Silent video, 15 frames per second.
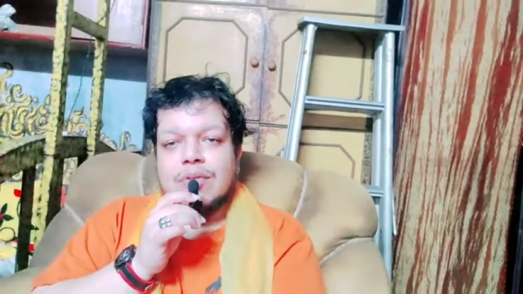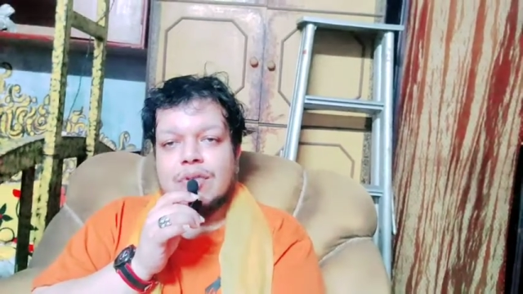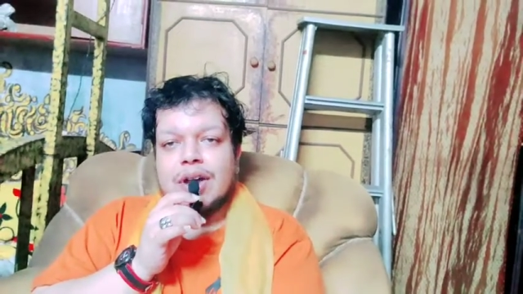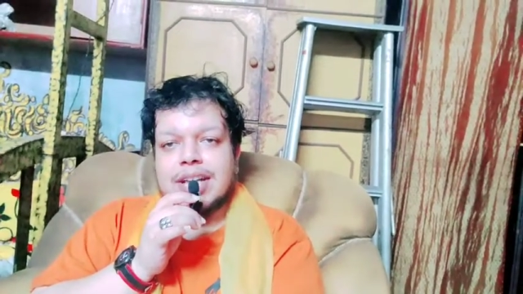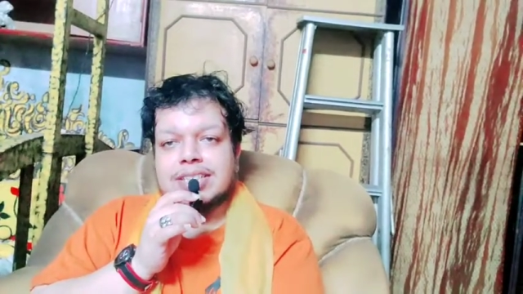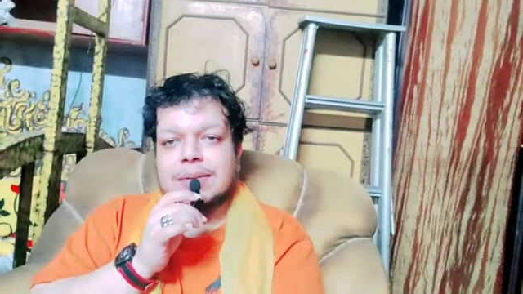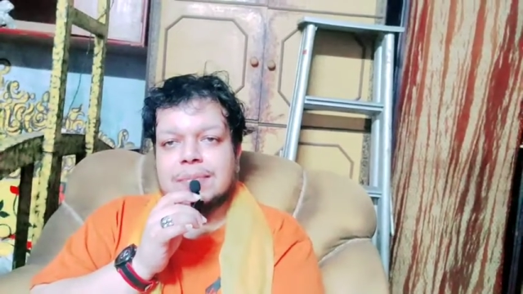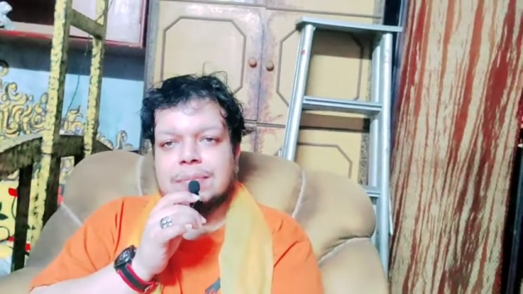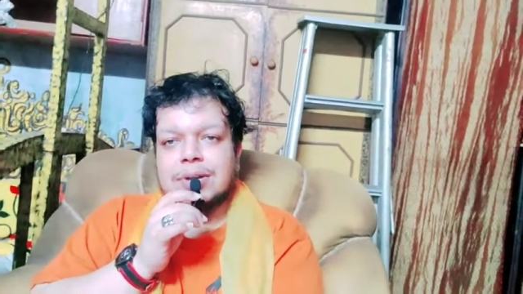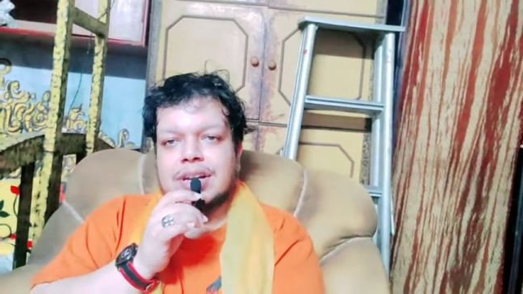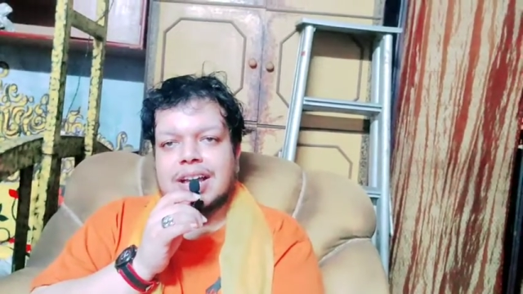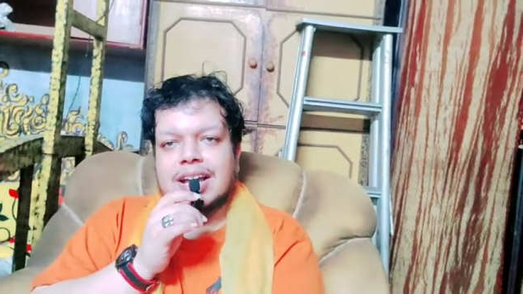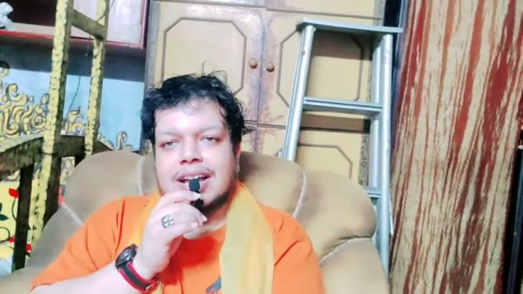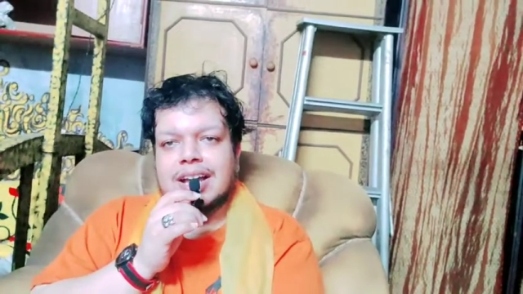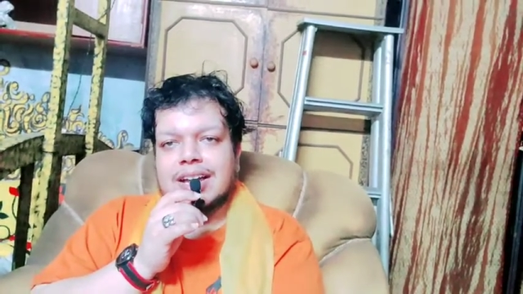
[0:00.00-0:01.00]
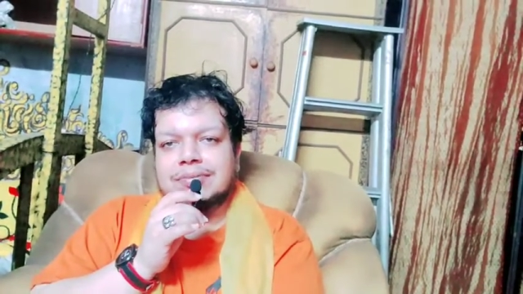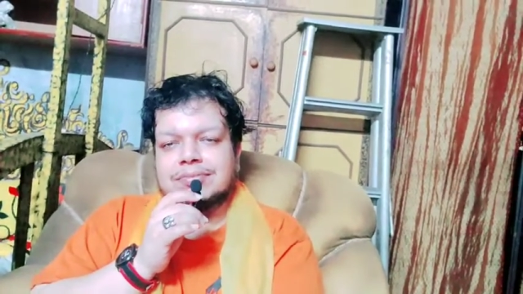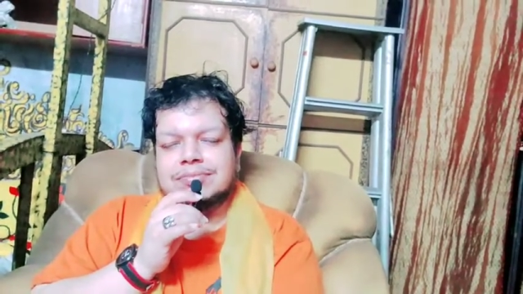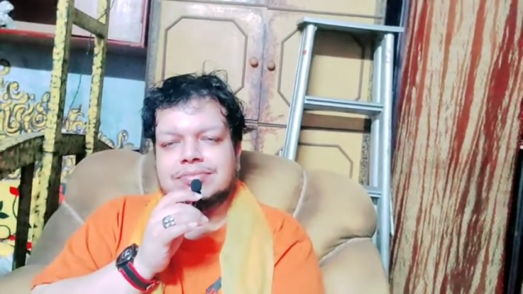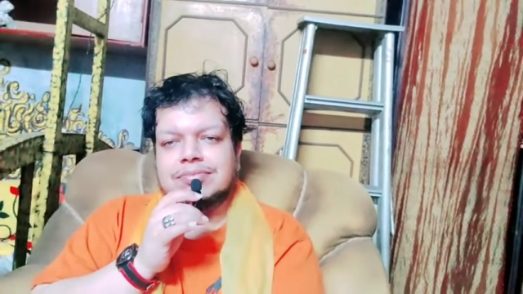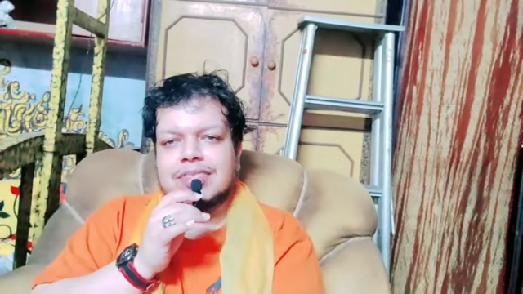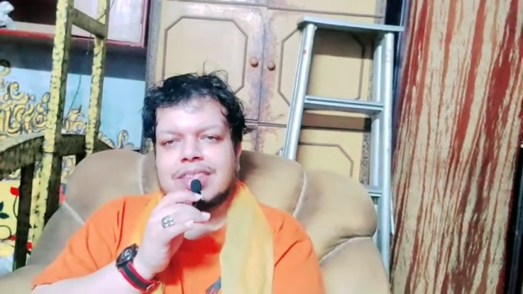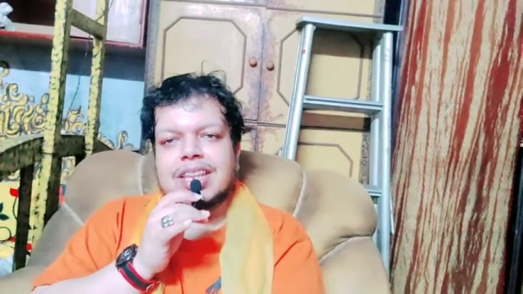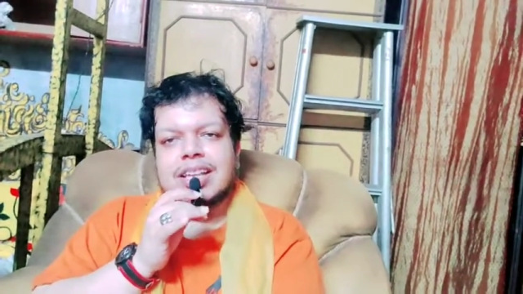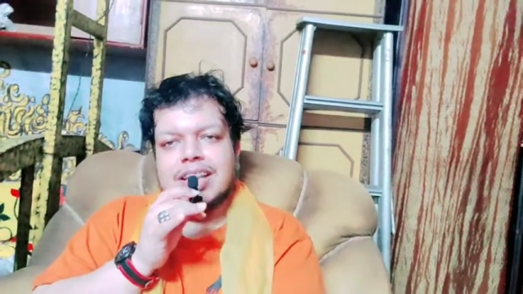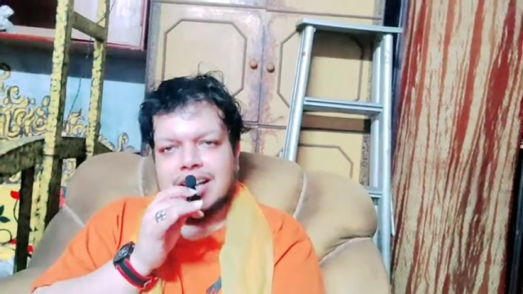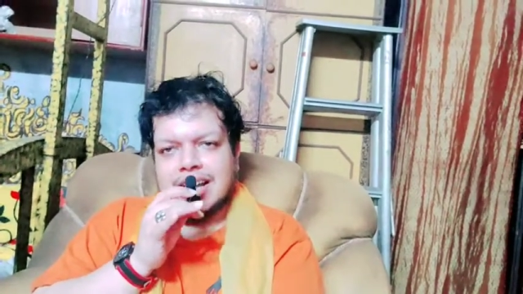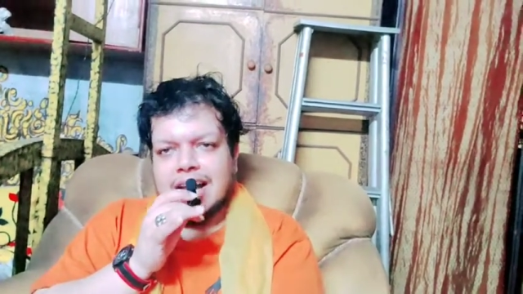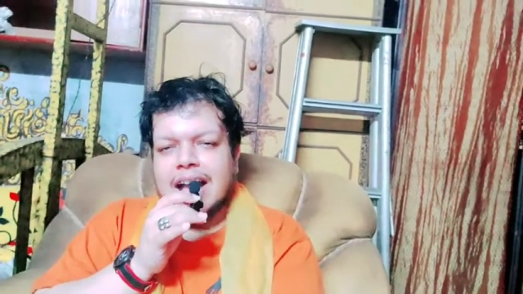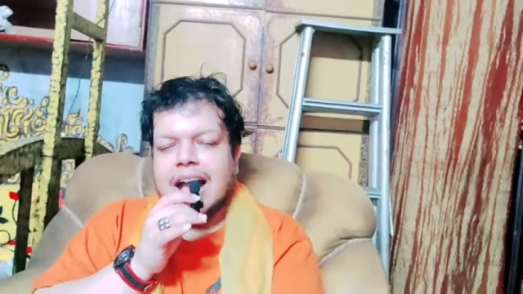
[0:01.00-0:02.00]
For example,
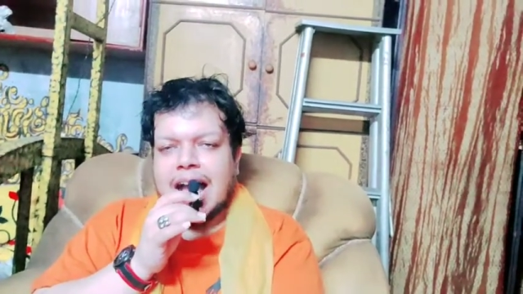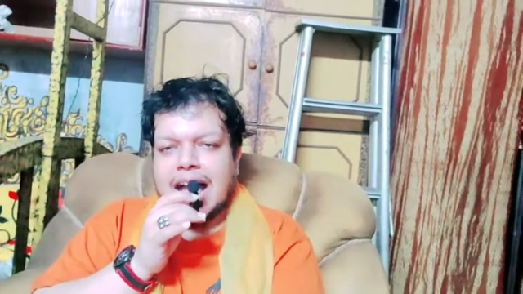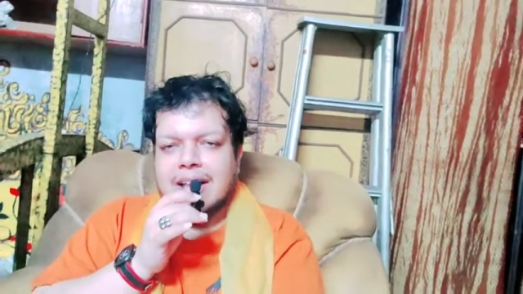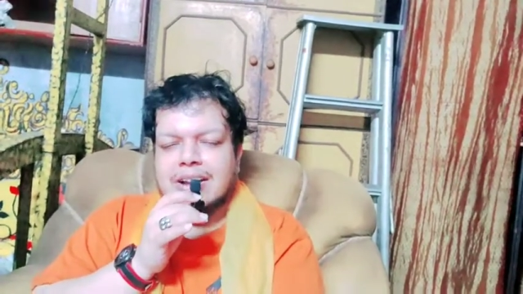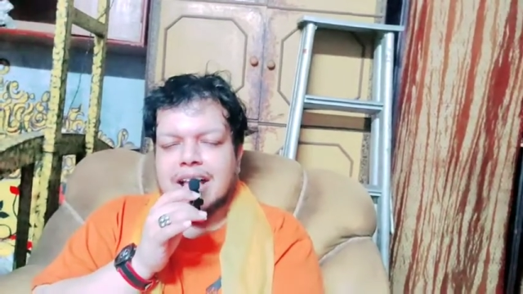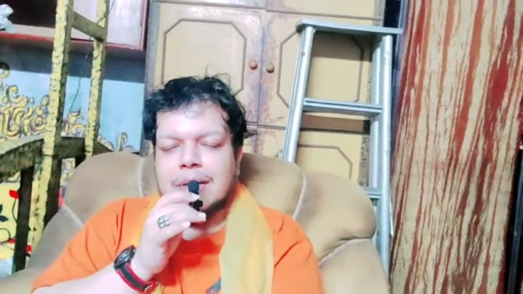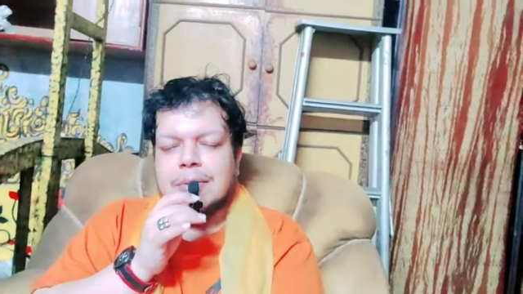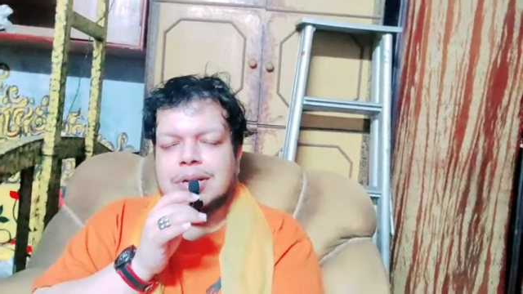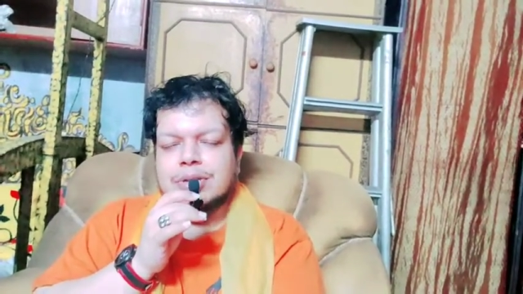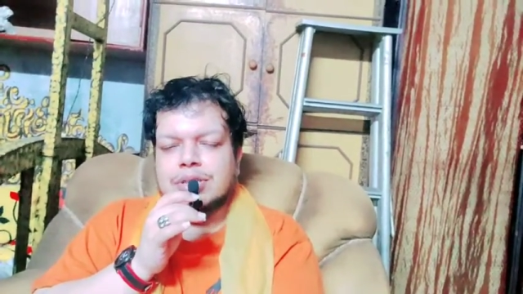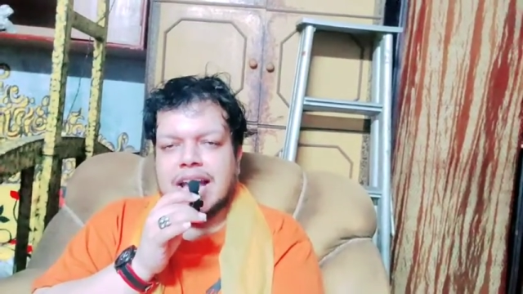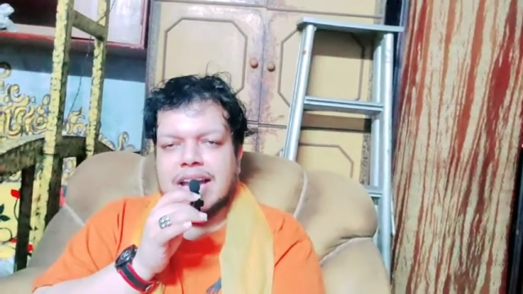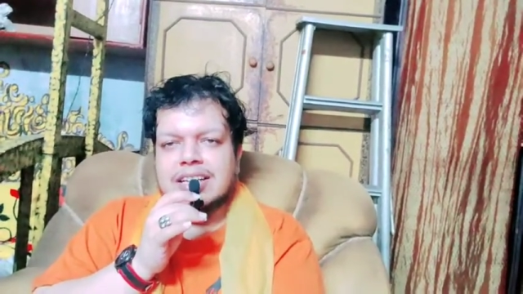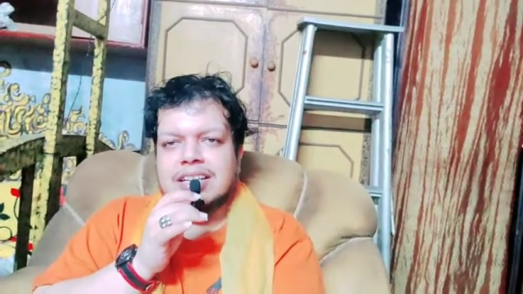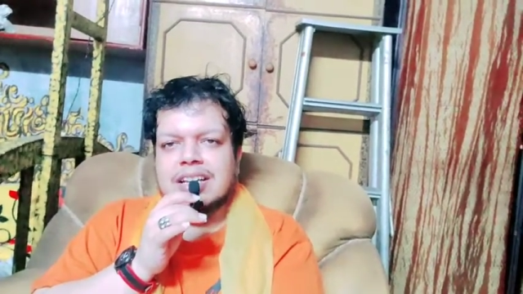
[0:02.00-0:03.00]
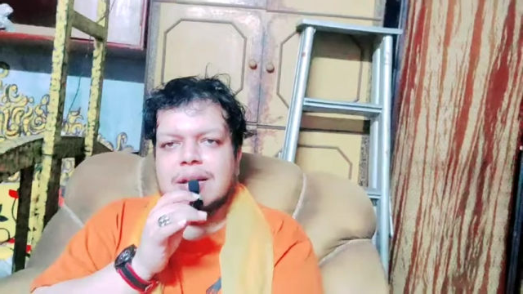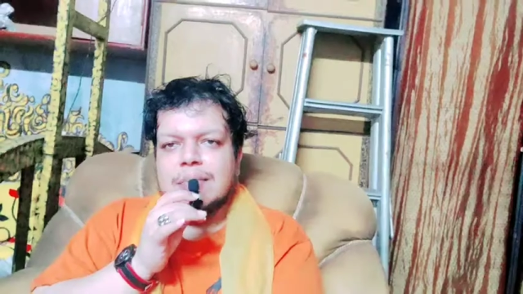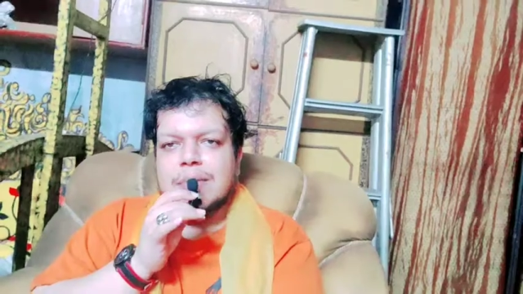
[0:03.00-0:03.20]
I'll come into that.